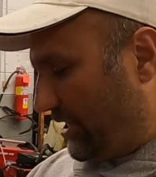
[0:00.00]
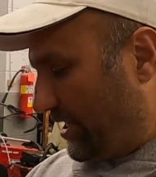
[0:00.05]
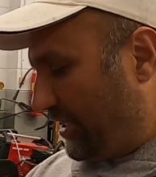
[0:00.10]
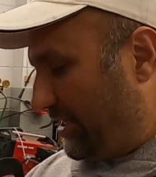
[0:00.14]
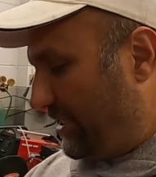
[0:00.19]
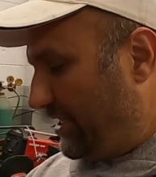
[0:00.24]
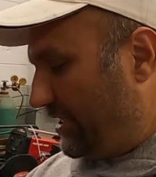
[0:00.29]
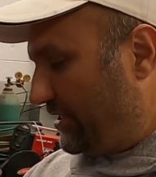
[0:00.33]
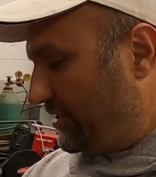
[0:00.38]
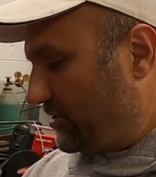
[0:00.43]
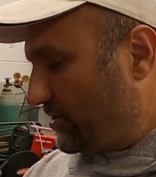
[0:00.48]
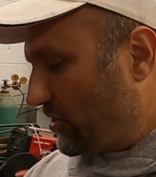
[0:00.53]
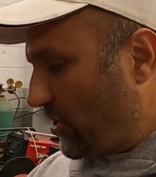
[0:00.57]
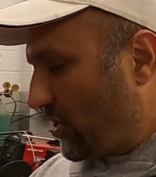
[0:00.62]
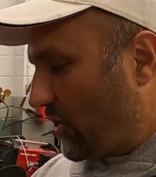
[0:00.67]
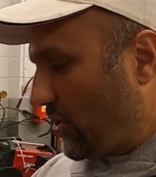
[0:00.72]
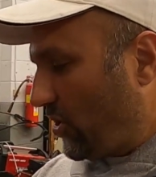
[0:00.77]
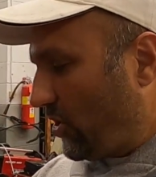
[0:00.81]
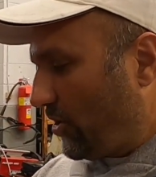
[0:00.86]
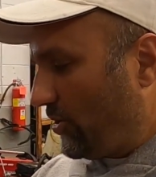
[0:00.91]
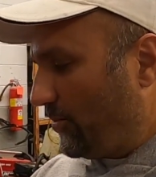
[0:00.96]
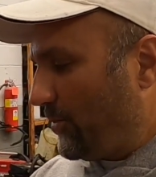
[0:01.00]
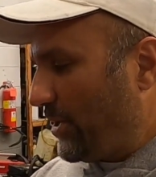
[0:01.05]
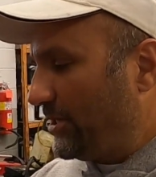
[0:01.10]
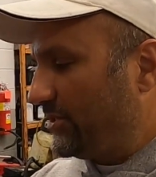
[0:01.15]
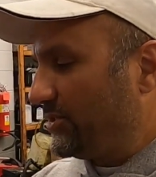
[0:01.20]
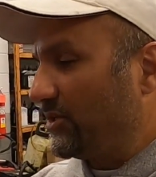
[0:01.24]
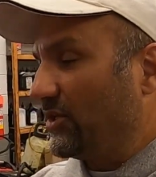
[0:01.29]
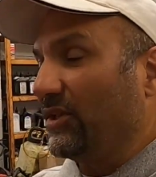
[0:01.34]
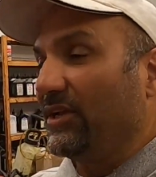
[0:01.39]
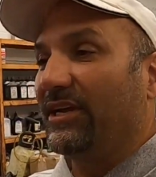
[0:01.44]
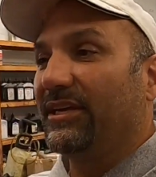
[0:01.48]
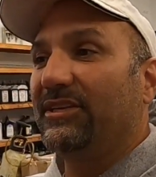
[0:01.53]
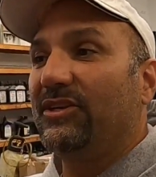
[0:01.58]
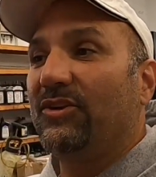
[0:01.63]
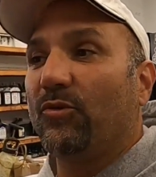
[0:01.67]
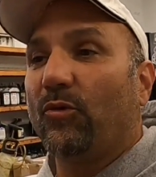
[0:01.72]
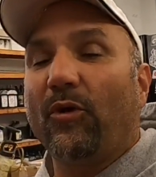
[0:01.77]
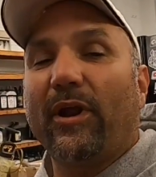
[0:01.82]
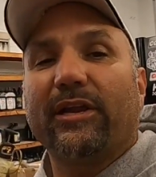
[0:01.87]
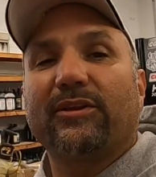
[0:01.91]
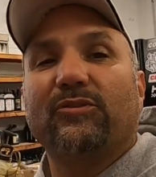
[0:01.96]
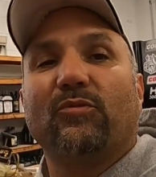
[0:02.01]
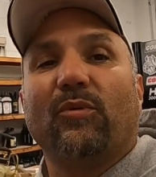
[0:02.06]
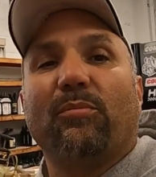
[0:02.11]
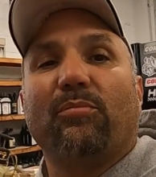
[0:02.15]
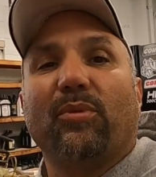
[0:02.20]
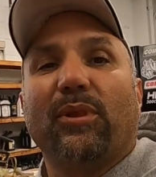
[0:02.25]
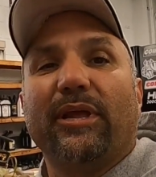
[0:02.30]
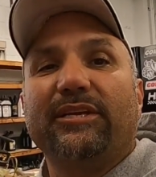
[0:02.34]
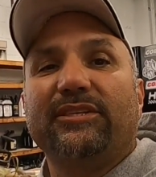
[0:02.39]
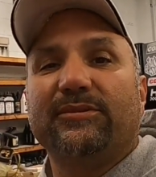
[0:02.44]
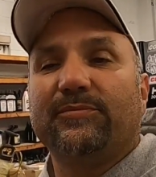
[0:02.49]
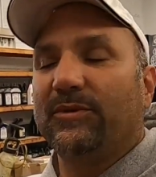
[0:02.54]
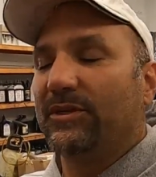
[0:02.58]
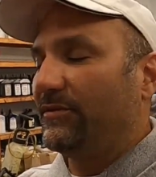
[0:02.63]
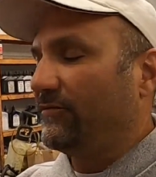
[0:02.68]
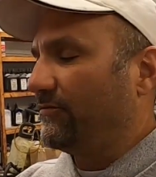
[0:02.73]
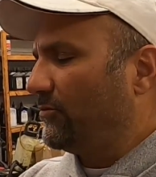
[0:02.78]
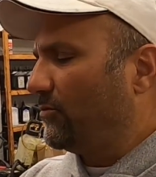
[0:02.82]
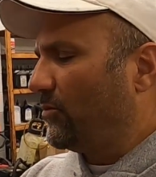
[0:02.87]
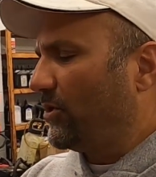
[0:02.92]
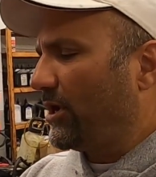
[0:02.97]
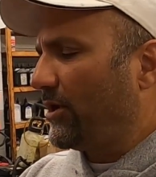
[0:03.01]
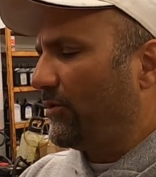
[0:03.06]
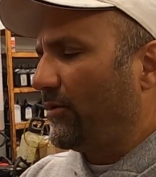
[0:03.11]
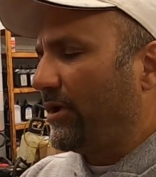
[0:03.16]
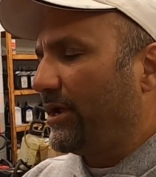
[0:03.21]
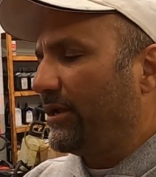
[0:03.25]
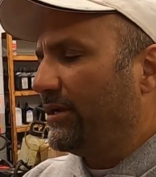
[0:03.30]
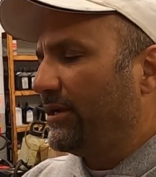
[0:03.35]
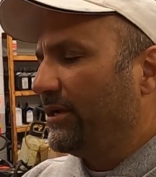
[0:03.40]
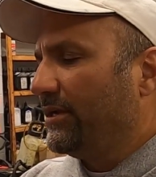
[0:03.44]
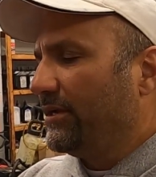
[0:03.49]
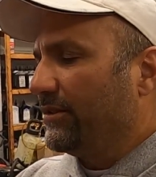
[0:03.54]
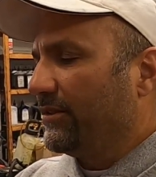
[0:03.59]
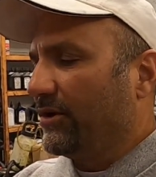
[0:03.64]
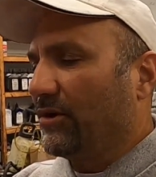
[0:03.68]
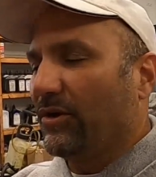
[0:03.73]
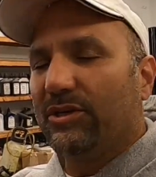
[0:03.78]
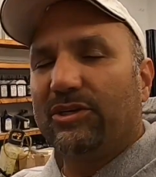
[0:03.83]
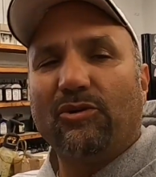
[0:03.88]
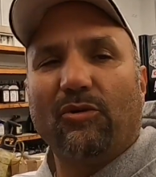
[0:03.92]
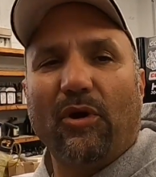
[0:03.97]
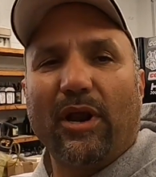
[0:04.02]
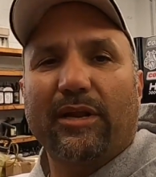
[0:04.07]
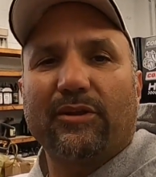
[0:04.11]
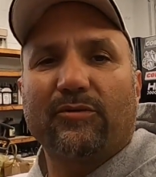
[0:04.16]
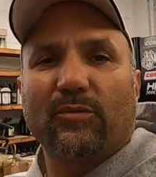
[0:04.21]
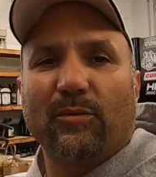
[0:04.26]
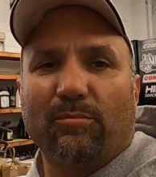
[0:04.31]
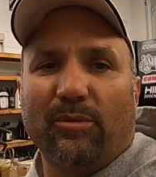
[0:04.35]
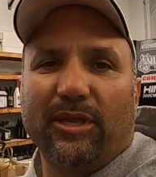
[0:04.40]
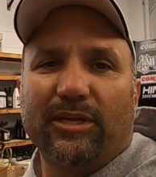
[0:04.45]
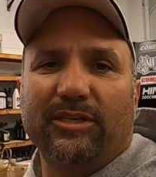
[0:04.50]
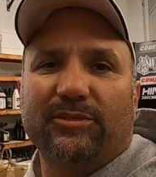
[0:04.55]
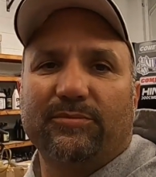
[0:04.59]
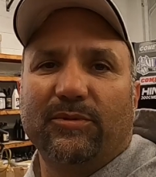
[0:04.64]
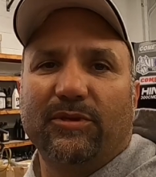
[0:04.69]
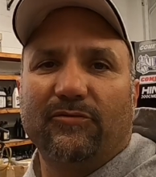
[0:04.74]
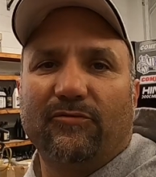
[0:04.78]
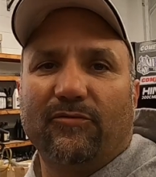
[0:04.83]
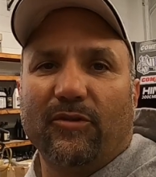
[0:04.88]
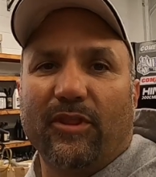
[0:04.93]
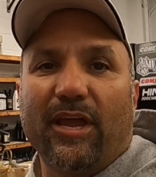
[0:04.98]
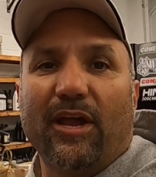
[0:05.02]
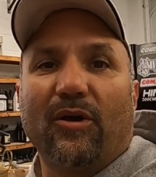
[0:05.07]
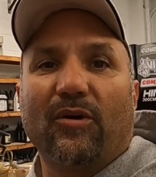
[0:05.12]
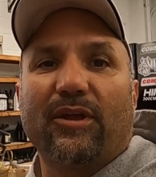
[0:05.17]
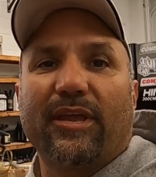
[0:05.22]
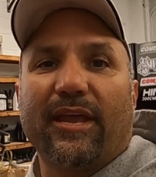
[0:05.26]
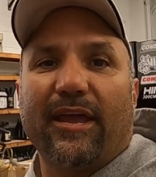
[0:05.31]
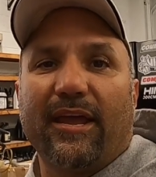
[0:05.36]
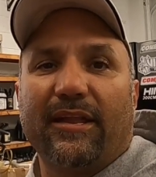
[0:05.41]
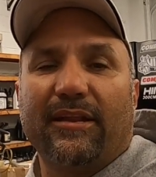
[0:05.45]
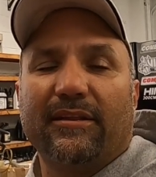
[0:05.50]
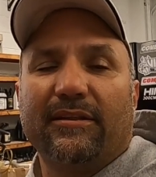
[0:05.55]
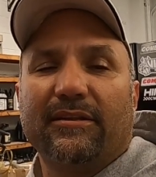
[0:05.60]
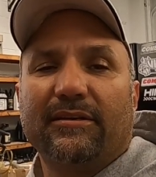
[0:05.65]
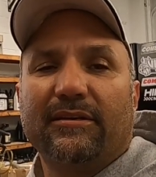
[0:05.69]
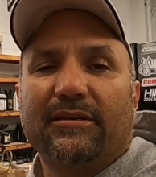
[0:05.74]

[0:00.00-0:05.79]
and these are basically a direct replacement. From what I read, they're a direct replacement for the Hellcat